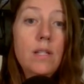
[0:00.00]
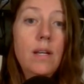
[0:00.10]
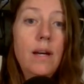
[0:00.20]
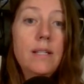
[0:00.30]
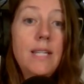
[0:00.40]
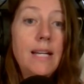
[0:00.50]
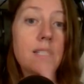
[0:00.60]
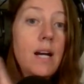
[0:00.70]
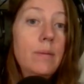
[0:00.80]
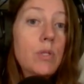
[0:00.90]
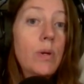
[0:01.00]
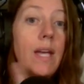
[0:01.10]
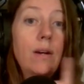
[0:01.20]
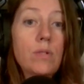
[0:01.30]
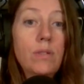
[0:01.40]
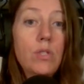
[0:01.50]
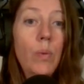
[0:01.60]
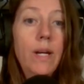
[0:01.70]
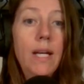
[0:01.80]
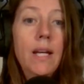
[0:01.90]
10 times, so a count of
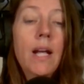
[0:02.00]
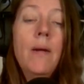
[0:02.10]
20.